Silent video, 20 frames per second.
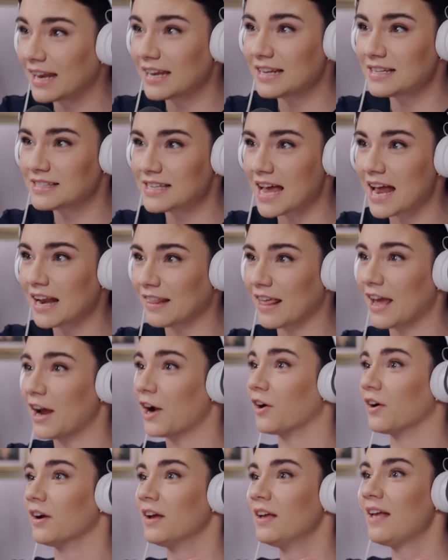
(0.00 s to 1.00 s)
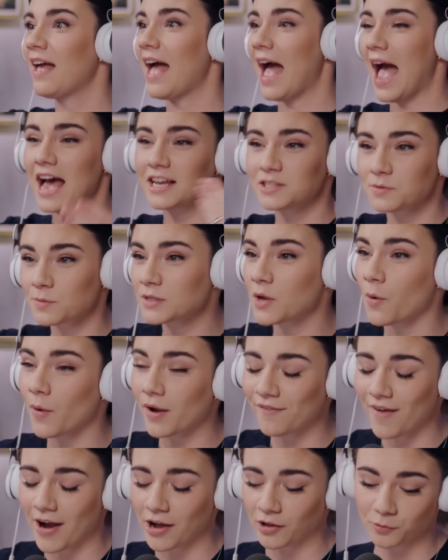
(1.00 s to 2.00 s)
And he sat there as it was
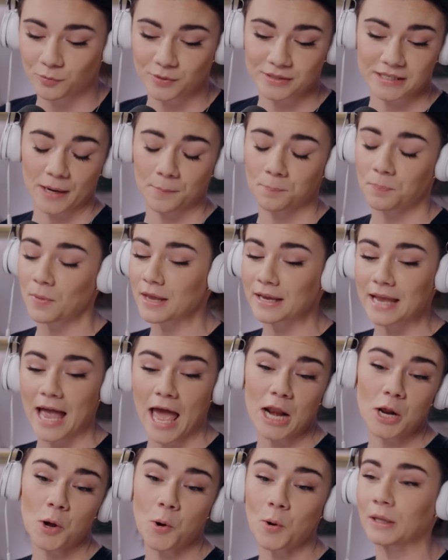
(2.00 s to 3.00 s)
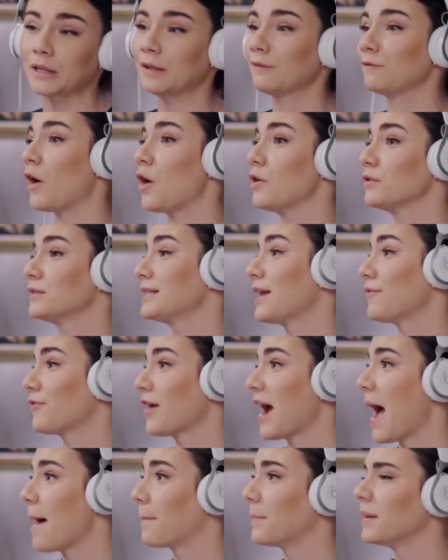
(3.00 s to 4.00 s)
going viral and was like, categorically false, never
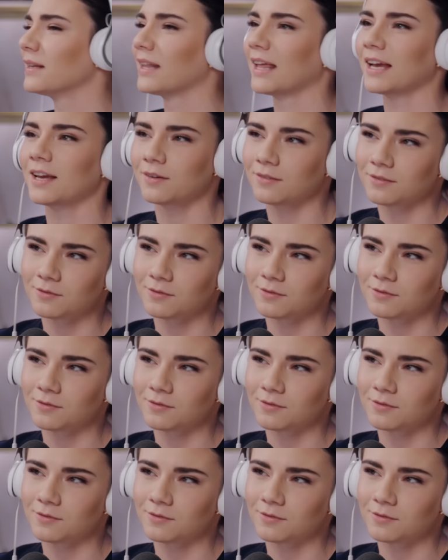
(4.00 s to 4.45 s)
happened. Like,